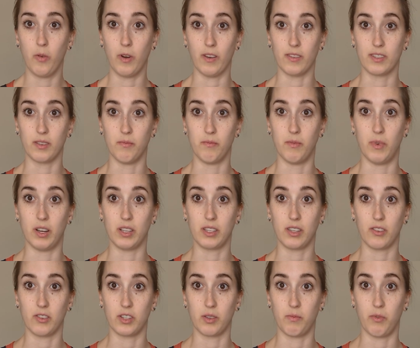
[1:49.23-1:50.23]
We have some
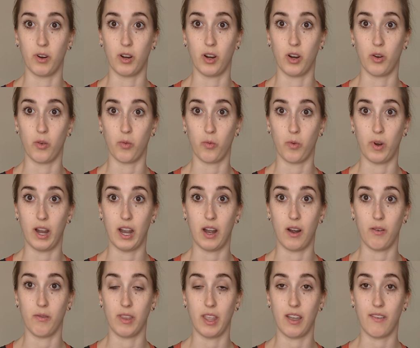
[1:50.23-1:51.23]
muscular support
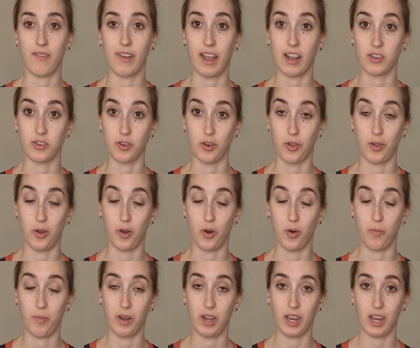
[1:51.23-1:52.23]
around that vaginal
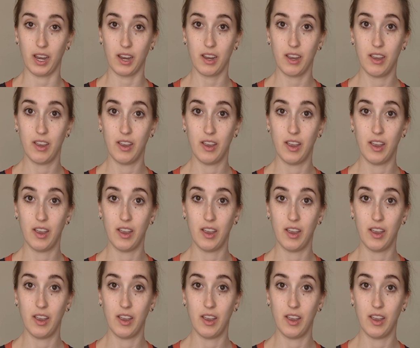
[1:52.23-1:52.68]
opening,